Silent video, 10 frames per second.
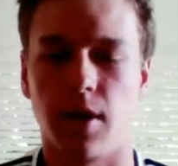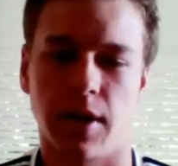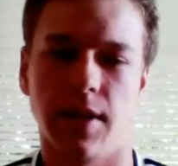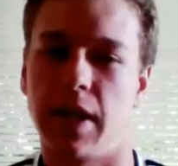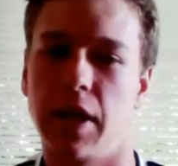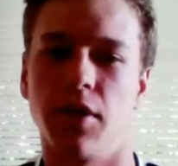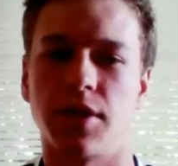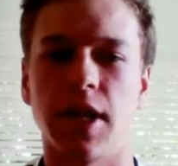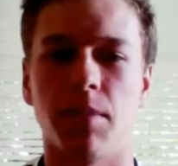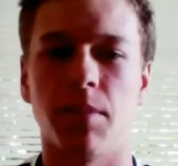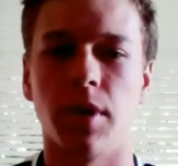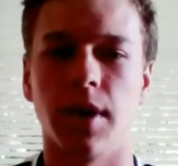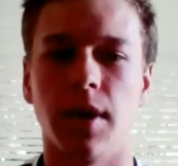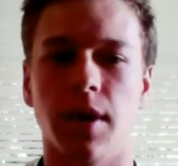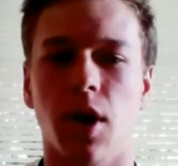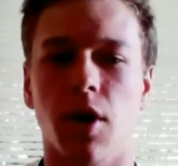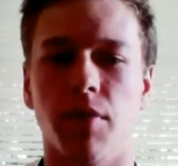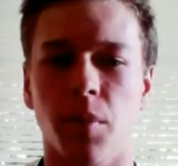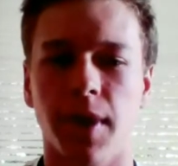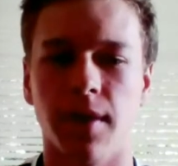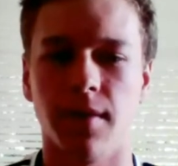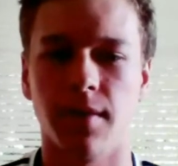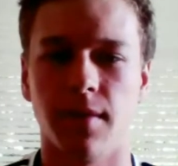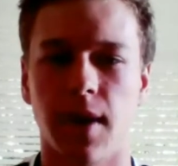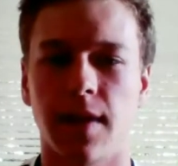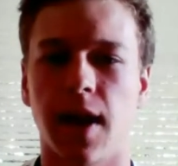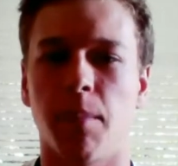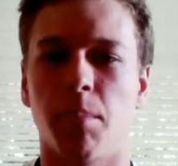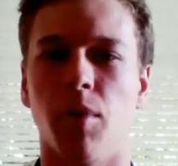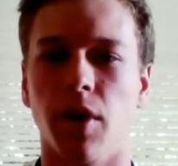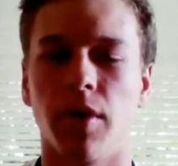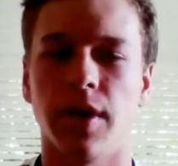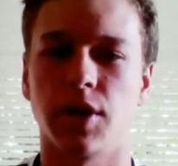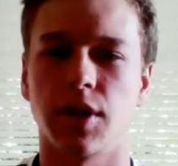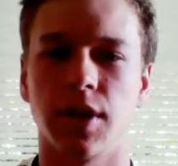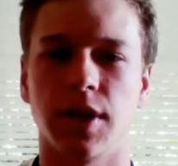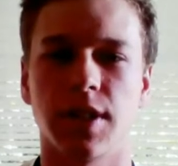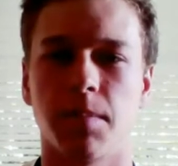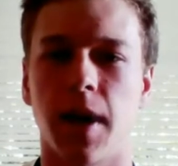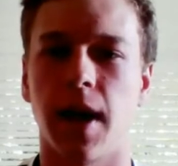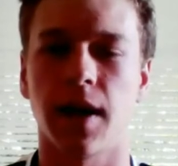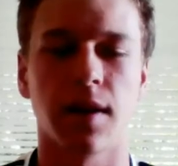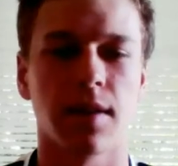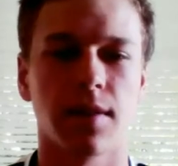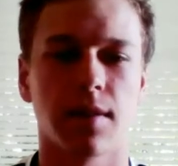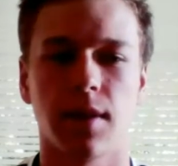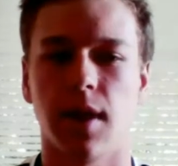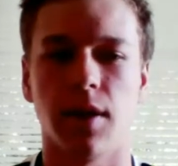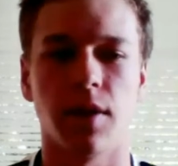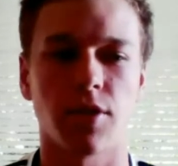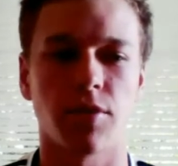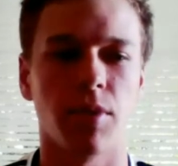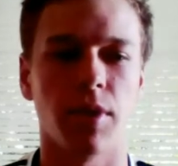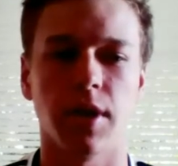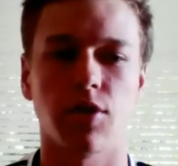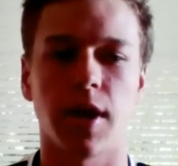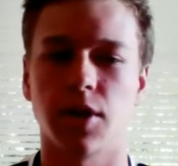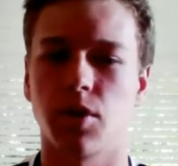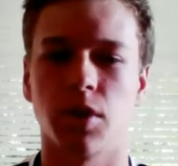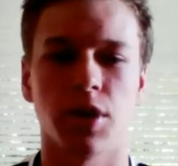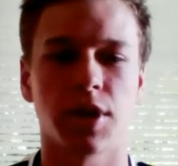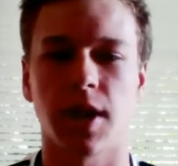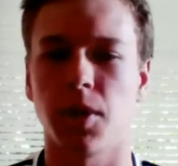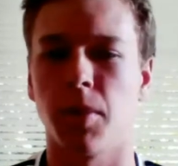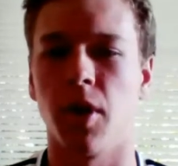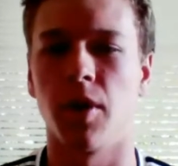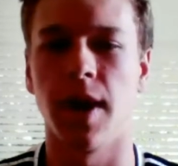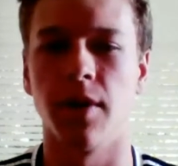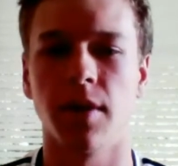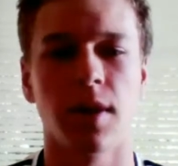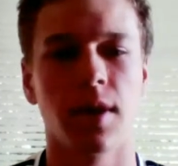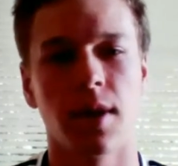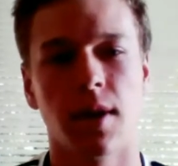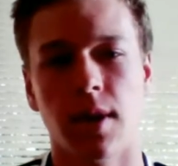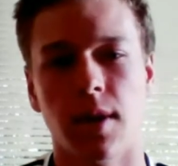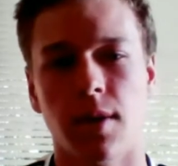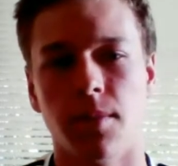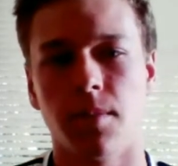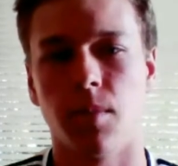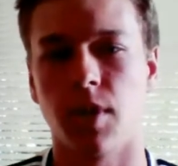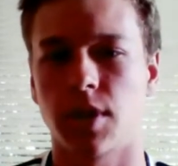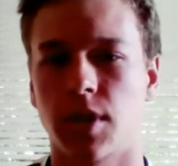is either team really going to go for the win at that point? Or are they just going to sit back, not really try to score, just kick the ball around? What's going to